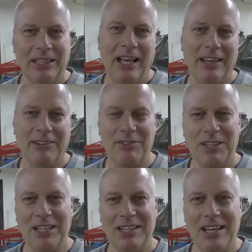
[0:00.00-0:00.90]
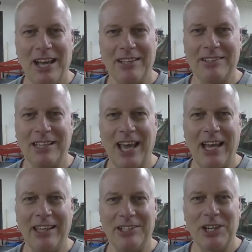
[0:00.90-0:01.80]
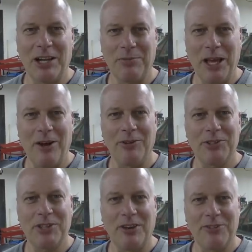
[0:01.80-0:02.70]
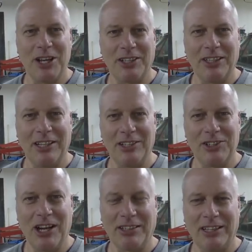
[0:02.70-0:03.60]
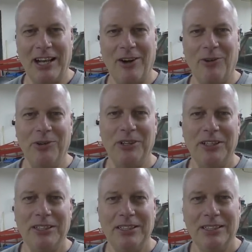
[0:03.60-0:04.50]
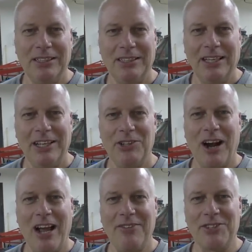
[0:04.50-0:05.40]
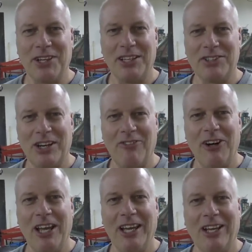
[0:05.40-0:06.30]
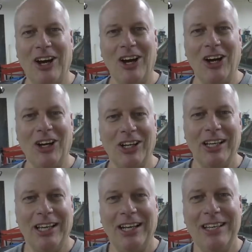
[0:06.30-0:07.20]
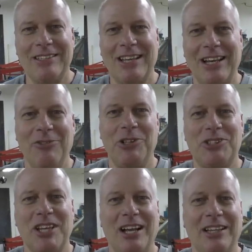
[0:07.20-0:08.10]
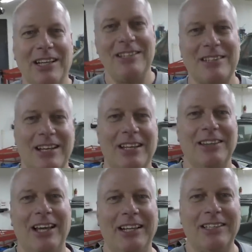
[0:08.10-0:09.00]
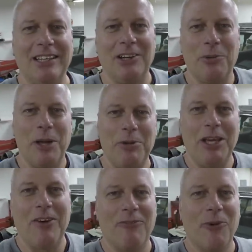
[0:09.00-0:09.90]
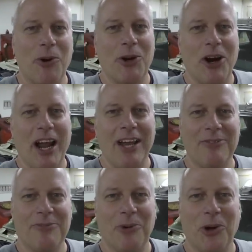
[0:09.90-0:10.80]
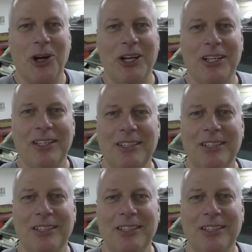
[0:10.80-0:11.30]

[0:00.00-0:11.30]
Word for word: at D T S, the guy that checked me out and stuff, checked it in, checked it out. He drives it as an everyday car, and he said he would sell it. He said he'd like to, you know, maybe get four grand for it.